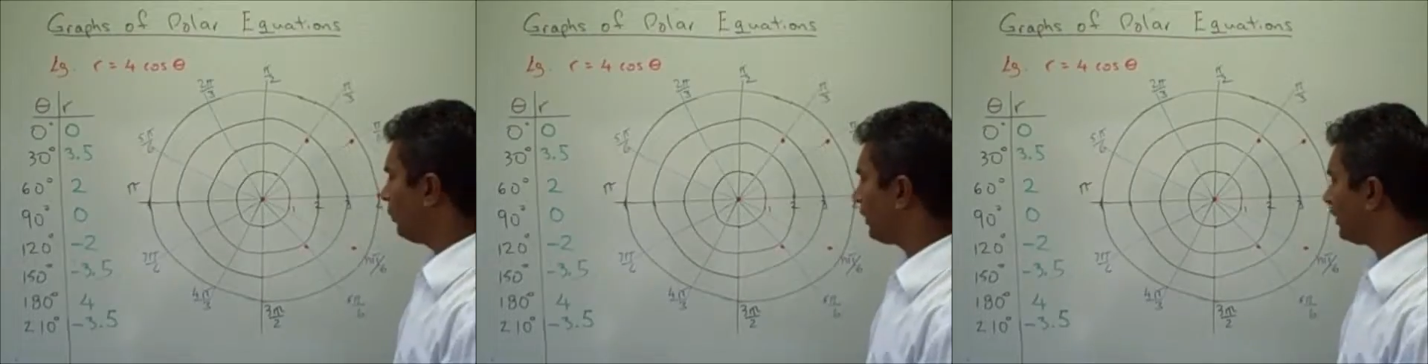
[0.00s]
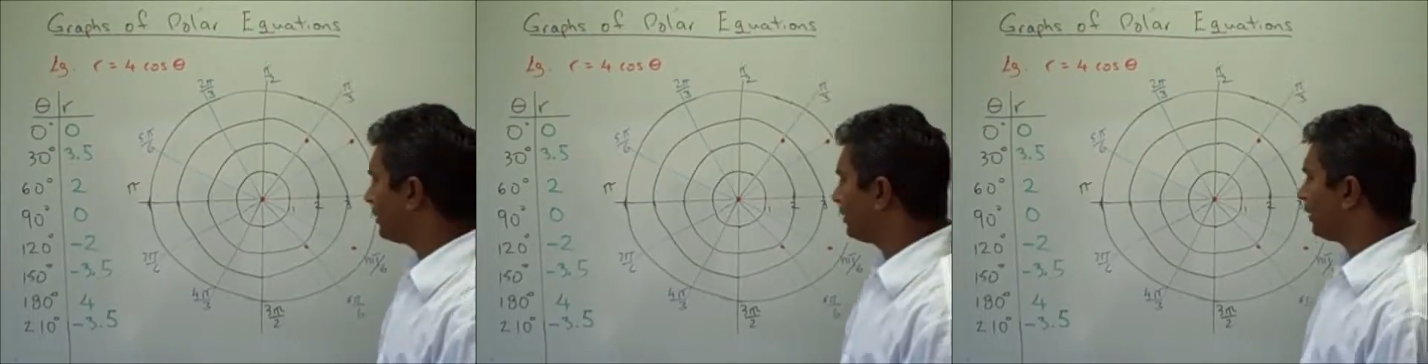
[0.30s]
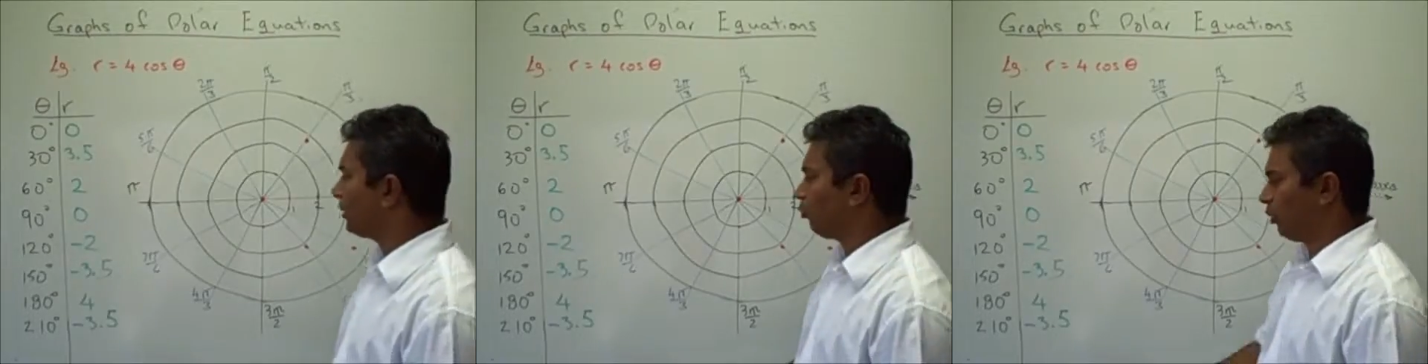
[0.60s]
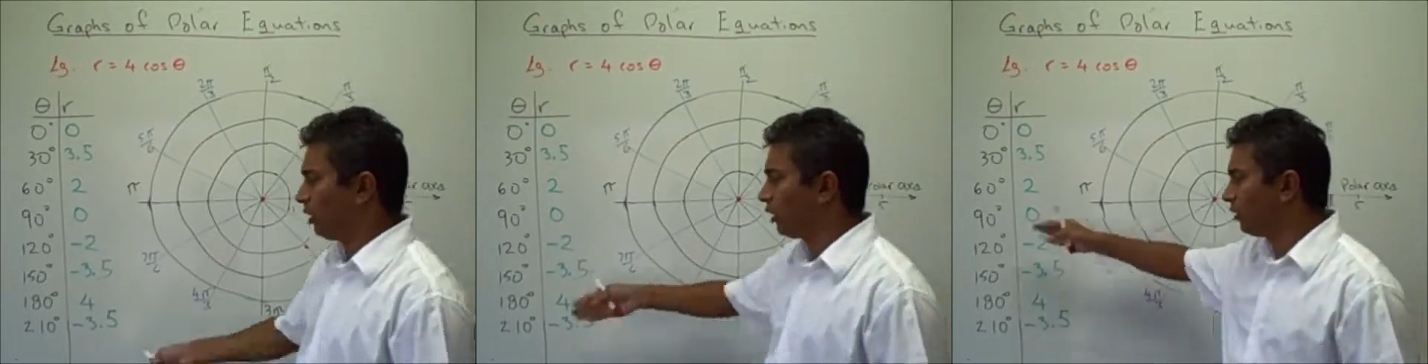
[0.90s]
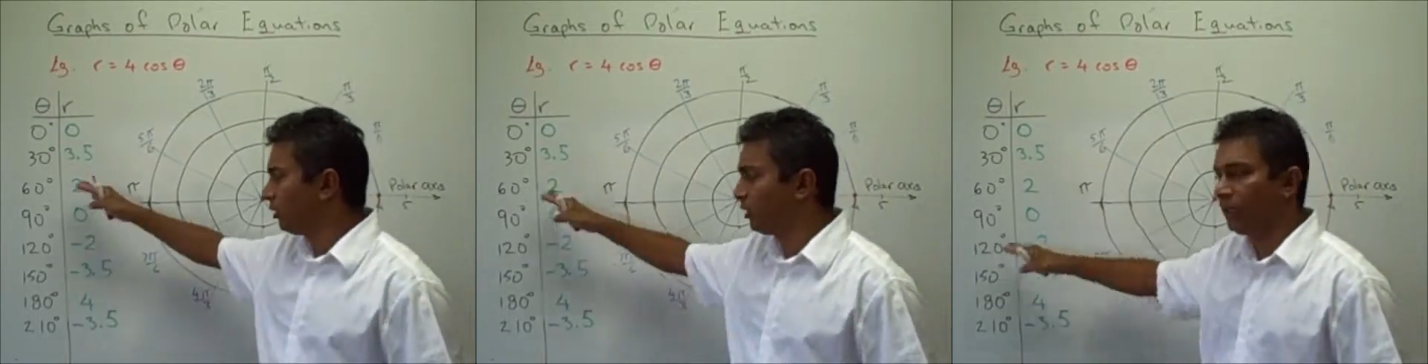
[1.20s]
We can see that if we
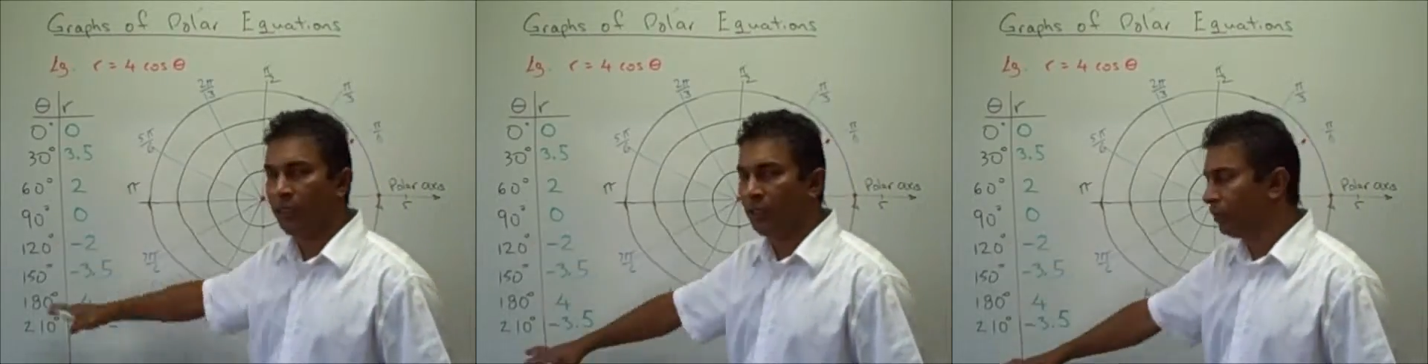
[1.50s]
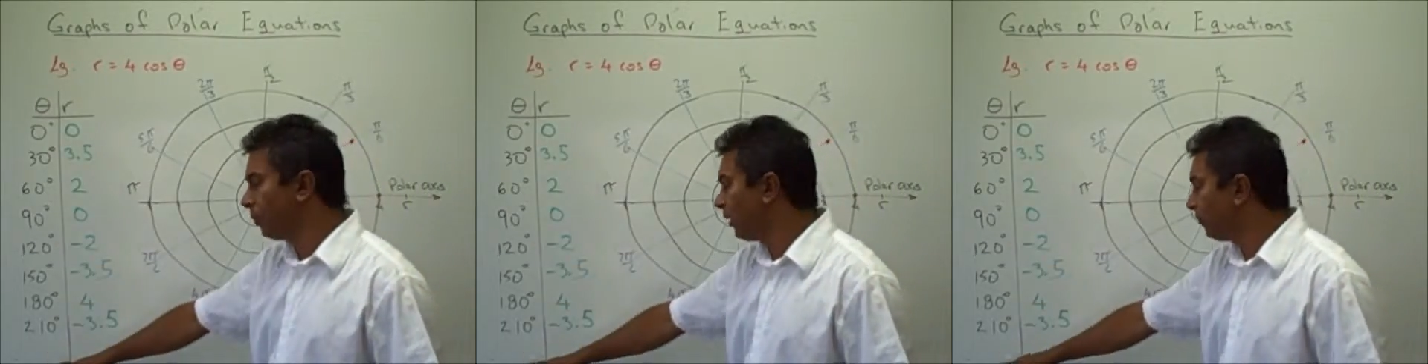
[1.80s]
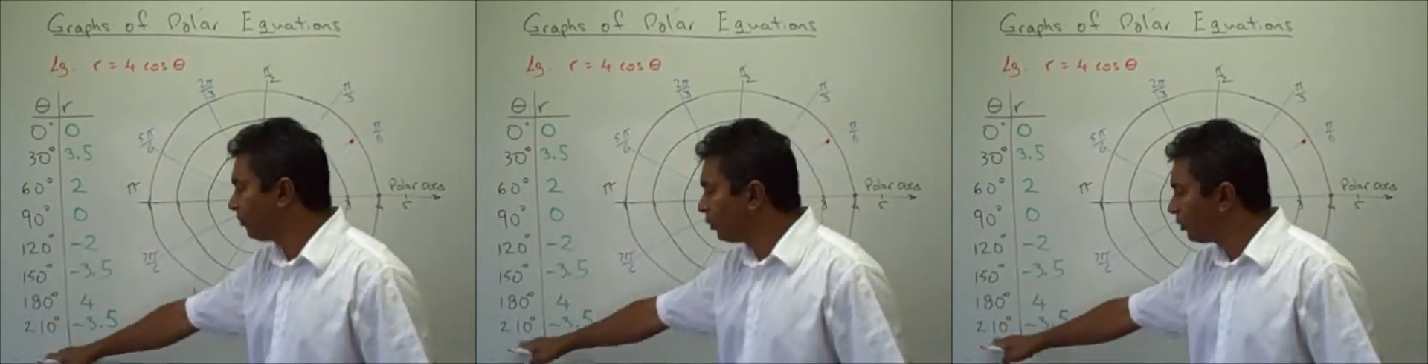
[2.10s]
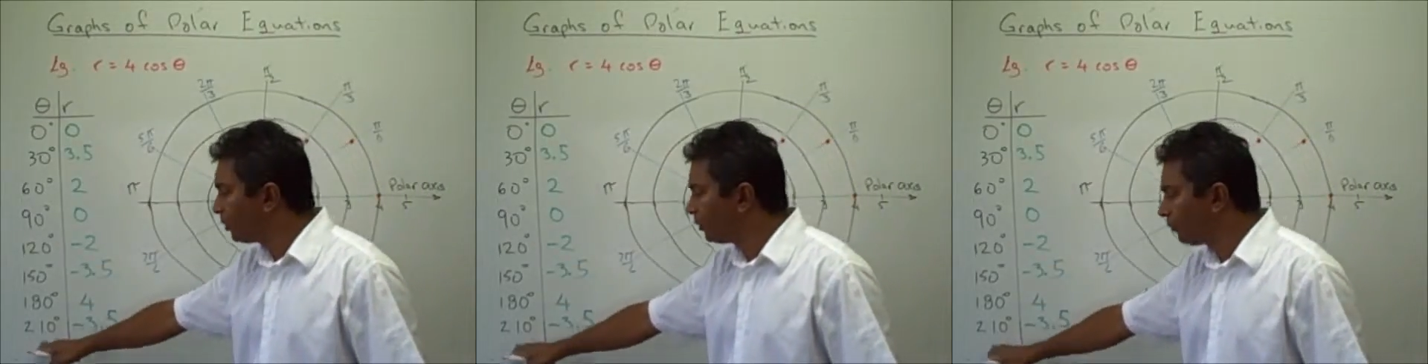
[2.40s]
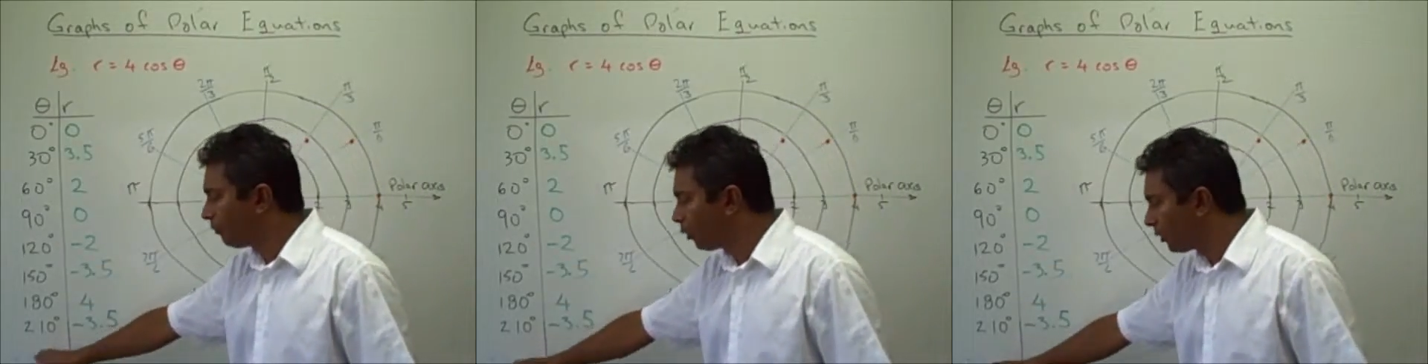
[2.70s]
continue by choosing
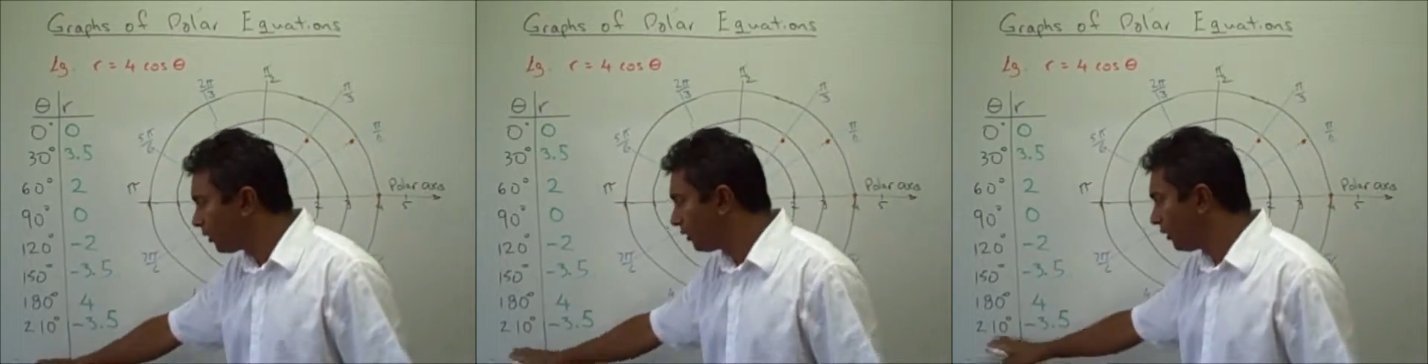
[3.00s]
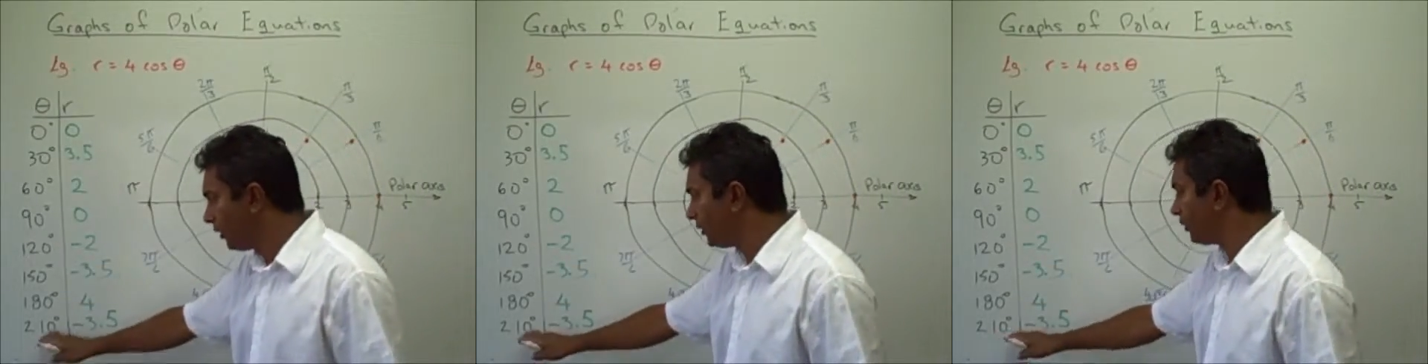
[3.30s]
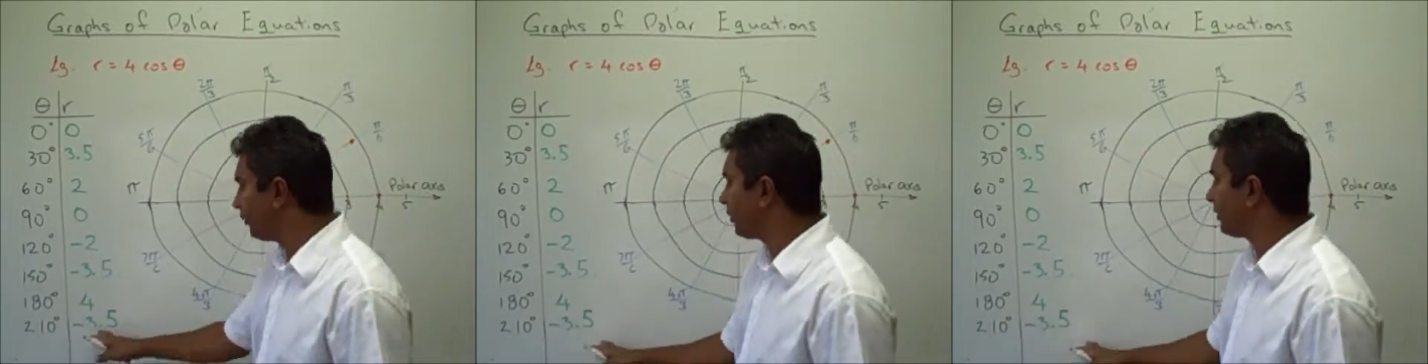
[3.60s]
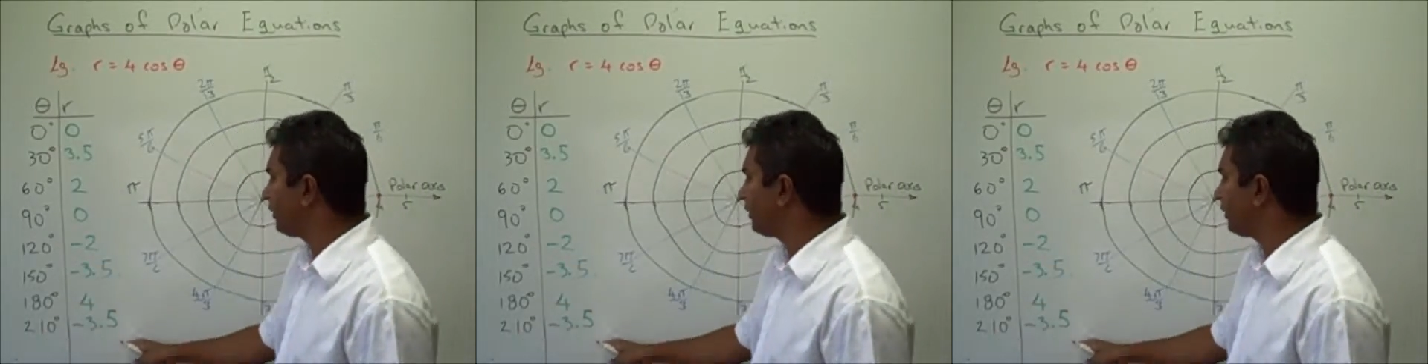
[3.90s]
more degrees, for